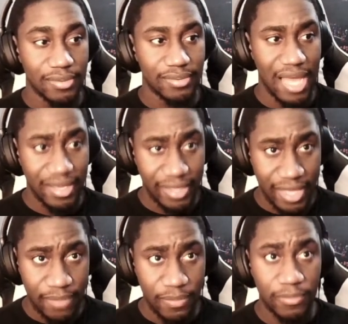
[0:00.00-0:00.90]
that
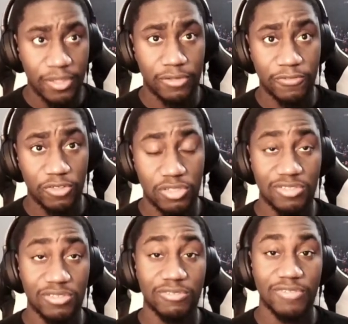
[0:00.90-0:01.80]
game I'm looking forward
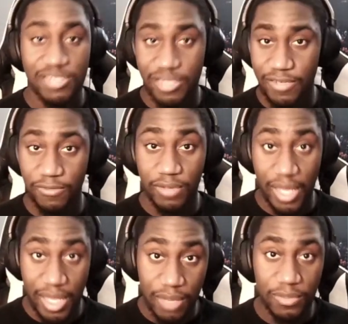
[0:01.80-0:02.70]
to, Resident Evil
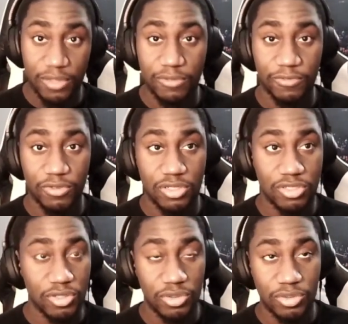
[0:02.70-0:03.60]
8 I'm looking forward
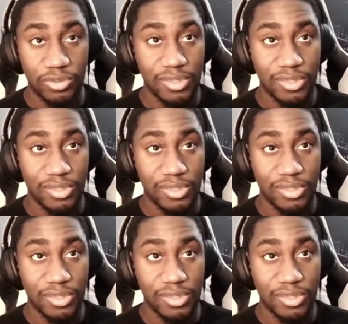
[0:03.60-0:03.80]
to.